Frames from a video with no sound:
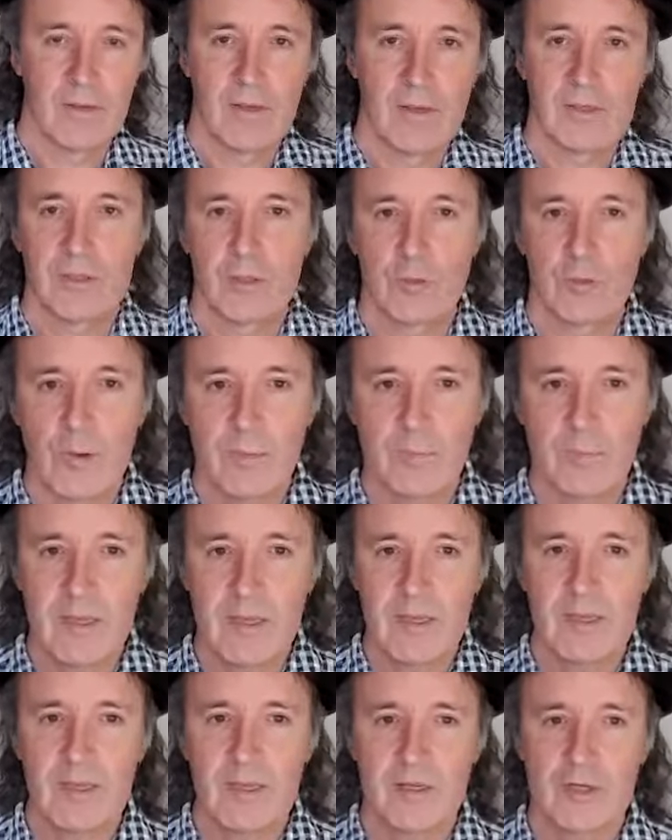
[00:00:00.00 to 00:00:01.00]
So when we
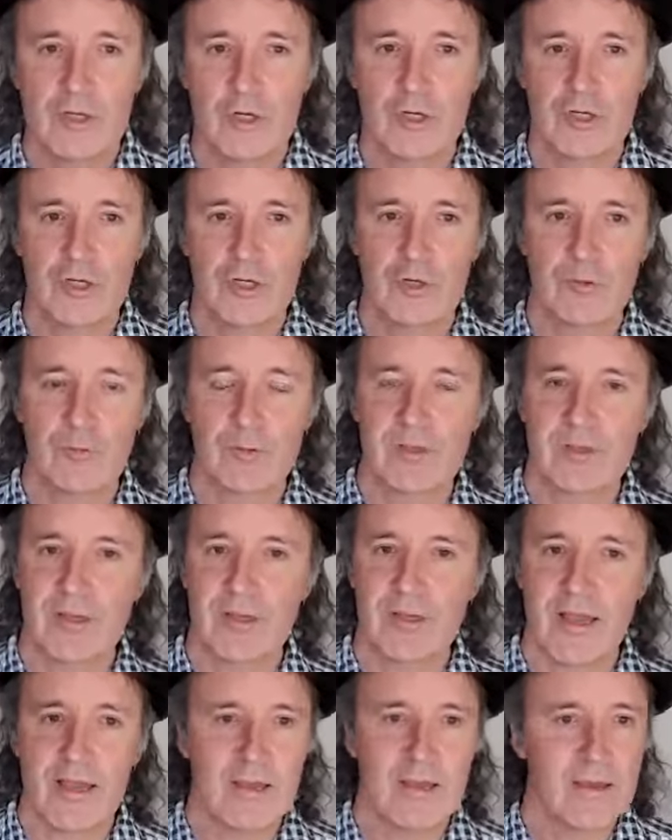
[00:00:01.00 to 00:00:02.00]
hear Joshua
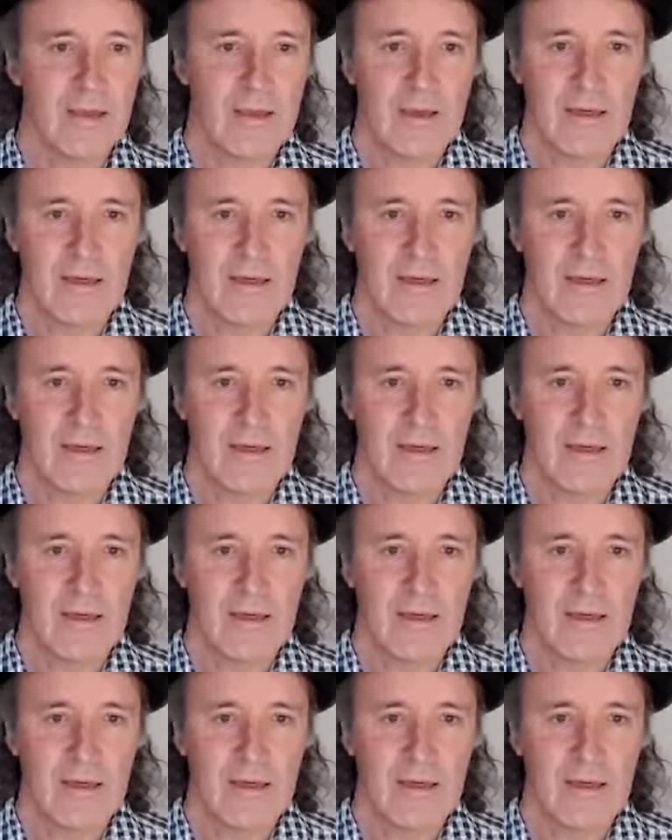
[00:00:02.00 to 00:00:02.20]
say,